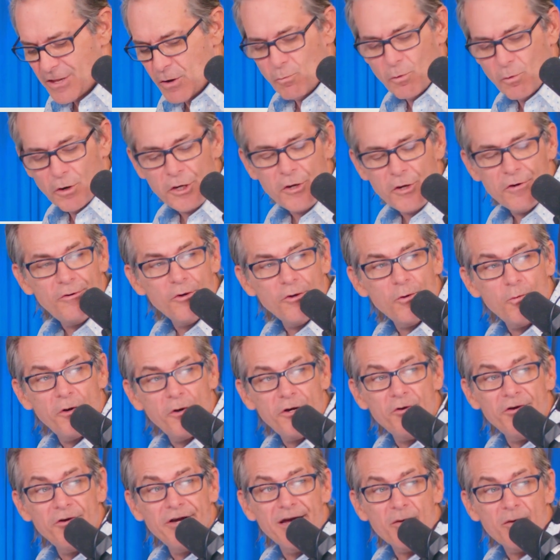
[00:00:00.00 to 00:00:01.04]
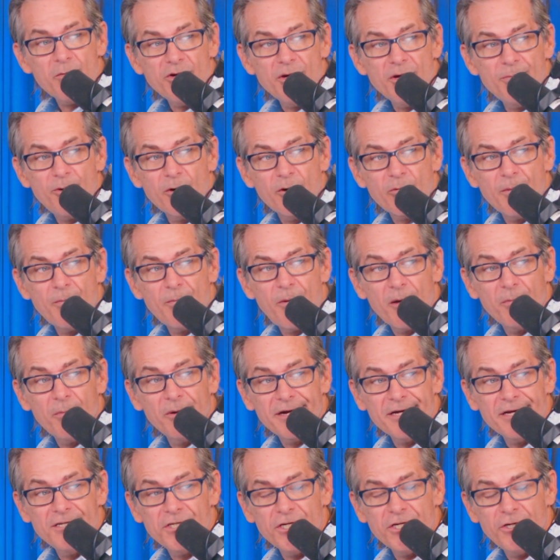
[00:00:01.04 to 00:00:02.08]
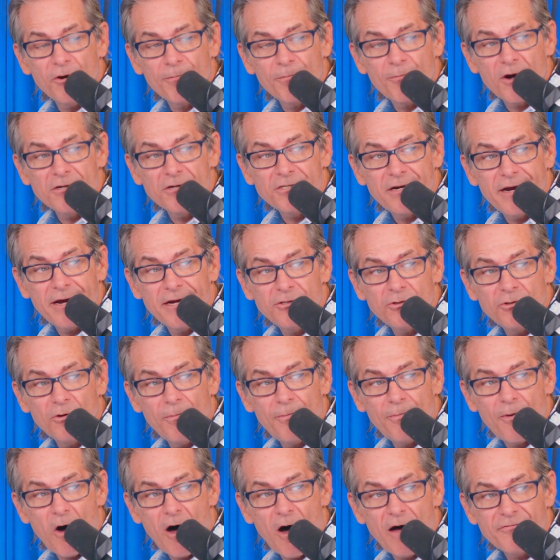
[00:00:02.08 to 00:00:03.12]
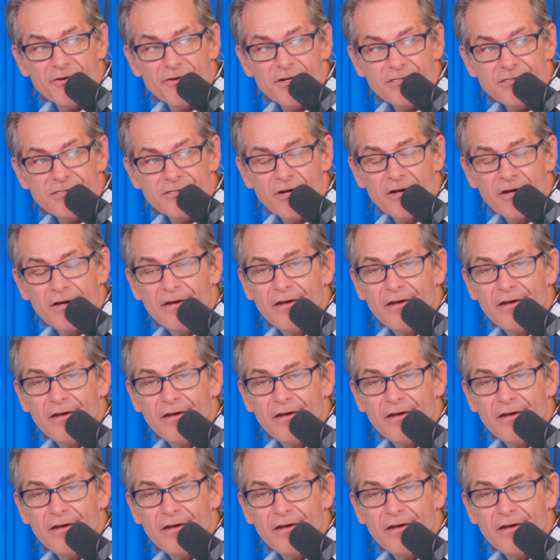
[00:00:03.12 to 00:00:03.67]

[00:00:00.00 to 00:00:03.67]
What do you do? What do you get when you put Republicans in your presidential office